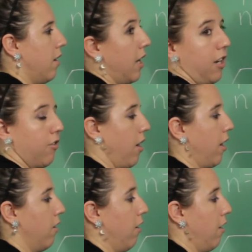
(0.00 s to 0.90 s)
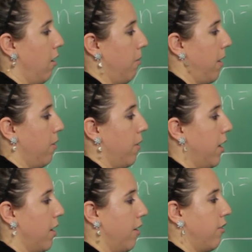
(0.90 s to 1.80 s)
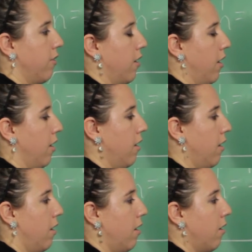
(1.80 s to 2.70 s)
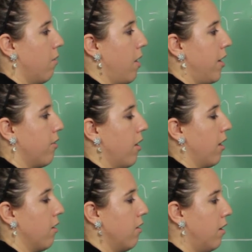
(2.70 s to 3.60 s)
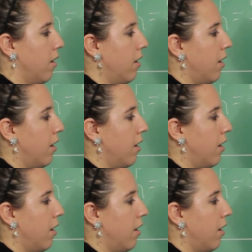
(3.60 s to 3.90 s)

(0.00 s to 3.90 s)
any triangle at all, by the way, not just a right triangle,